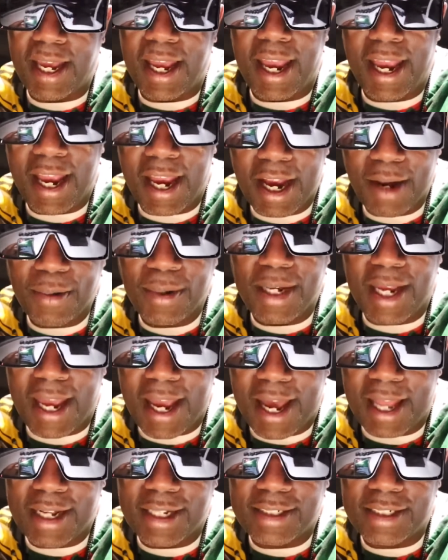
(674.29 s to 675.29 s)
and
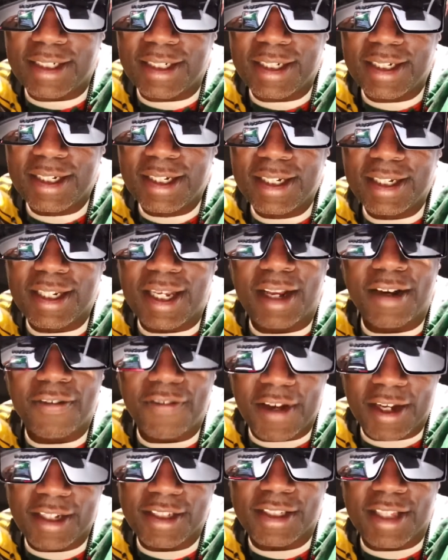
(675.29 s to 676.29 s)
reality can
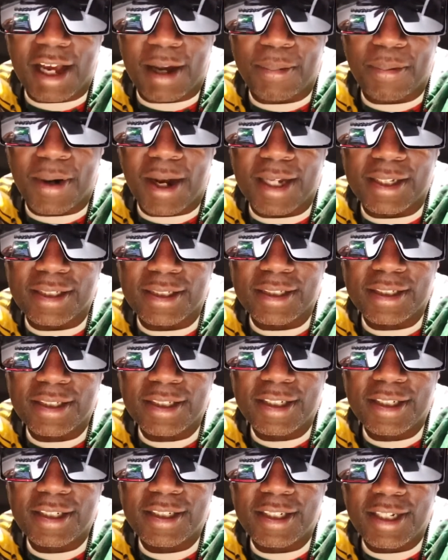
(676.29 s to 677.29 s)
affect the stock price.
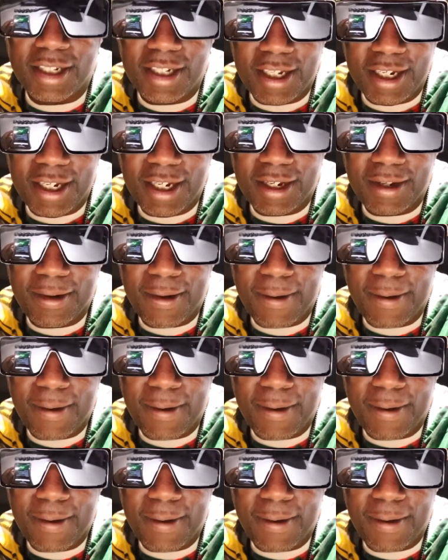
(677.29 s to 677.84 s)
You dig?